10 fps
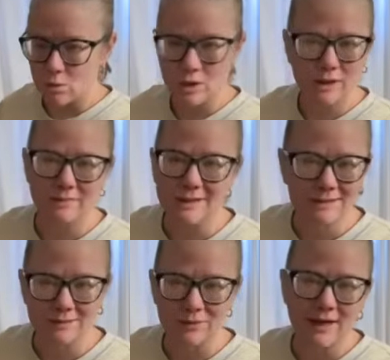We're gonna
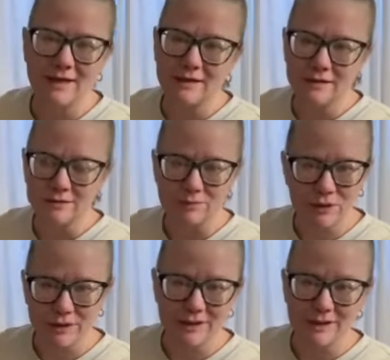mix the bread,
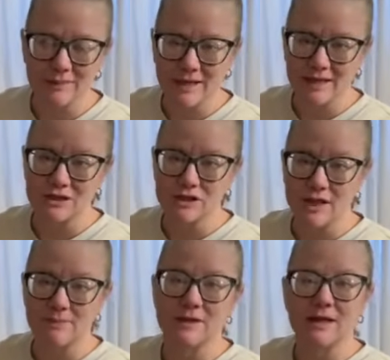put it in a pan
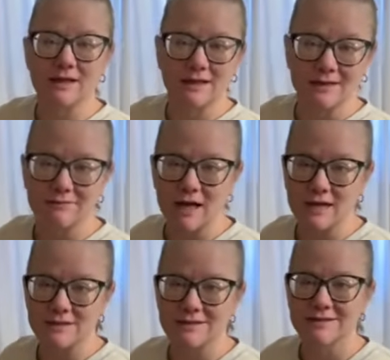shaped, and let it
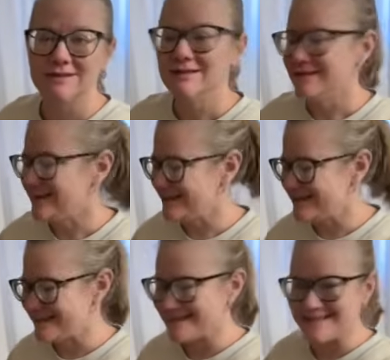rise.
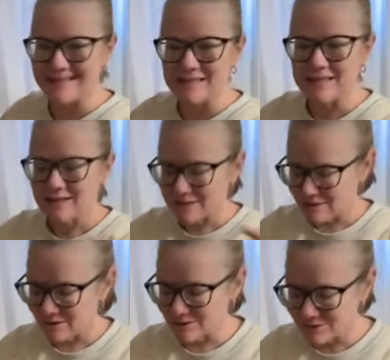This is the
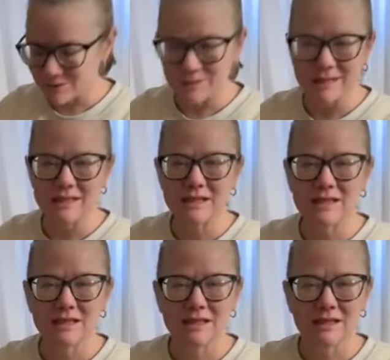ultimate
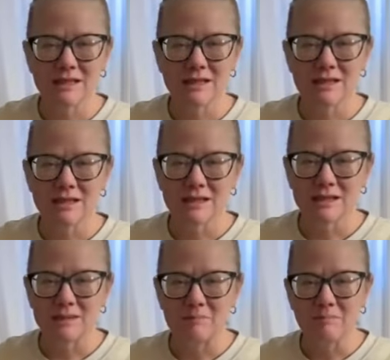
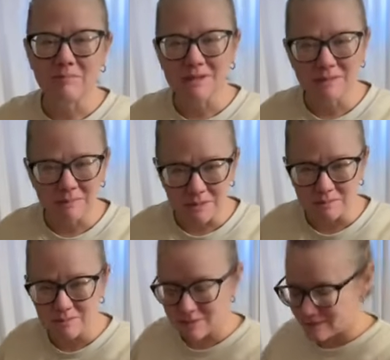
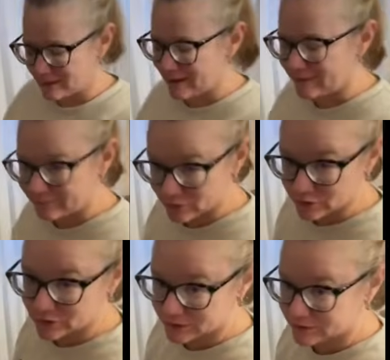minimum
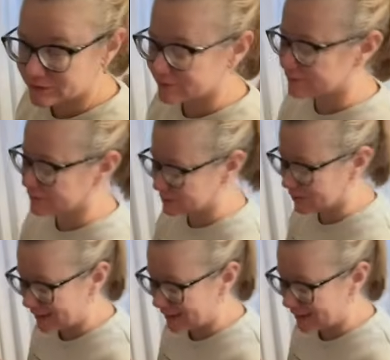effort for